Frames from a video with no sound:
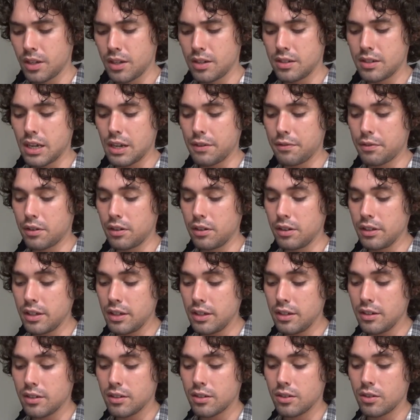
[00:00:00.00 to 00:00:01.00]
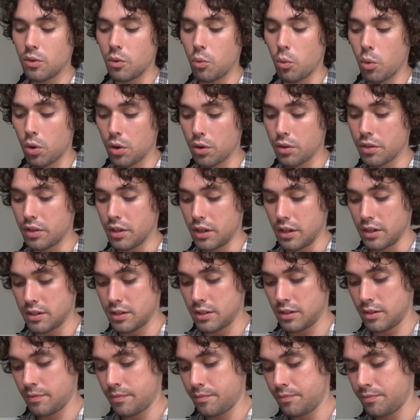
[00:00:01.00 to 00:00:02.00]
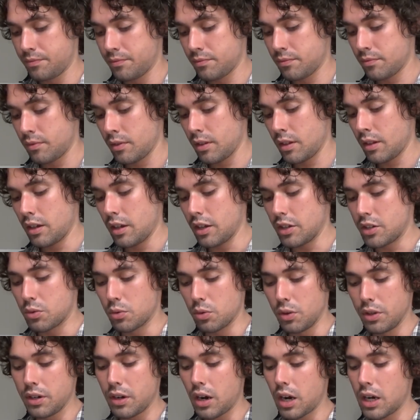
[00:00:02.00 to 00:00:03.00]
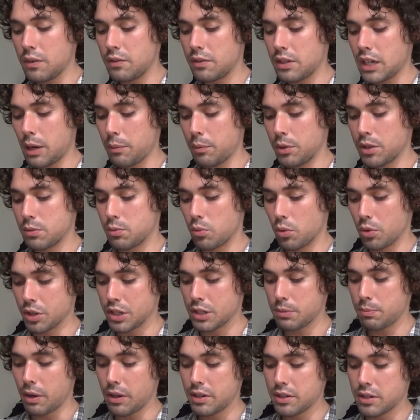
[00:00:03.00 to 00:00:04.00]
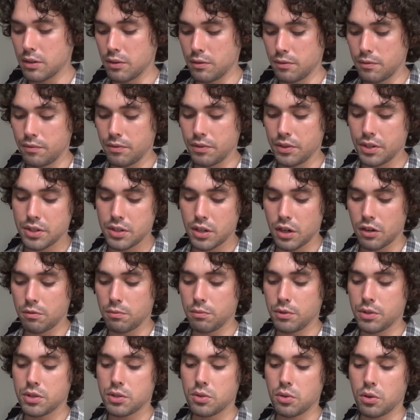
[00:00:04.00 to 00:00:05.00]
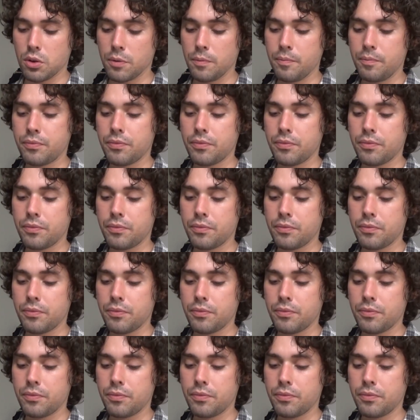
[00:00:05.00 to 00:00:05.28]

Definitely worth it. It's really not even that much more expensive than the stuff from the store.